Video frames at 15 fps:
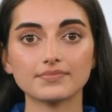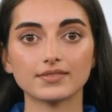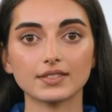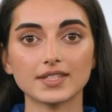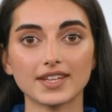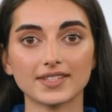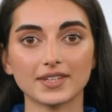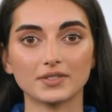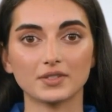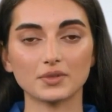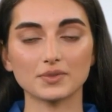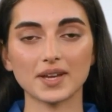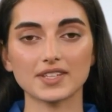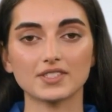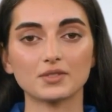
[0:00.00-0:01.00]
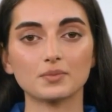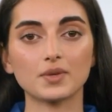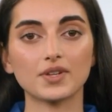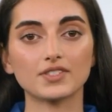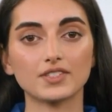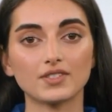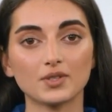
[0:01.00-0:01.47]
Cleaning your lens
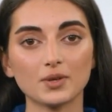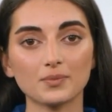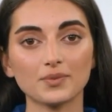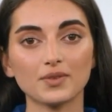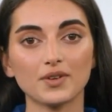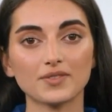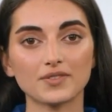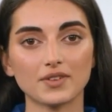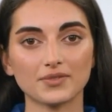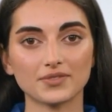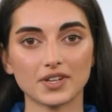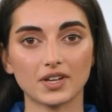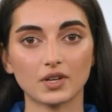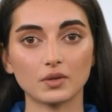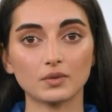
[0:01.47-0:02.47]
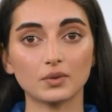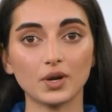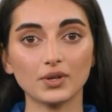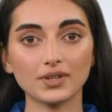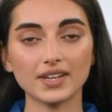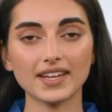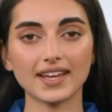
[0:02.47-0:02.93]
works to improve your video
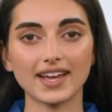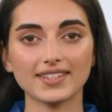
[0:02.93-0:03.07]
quality,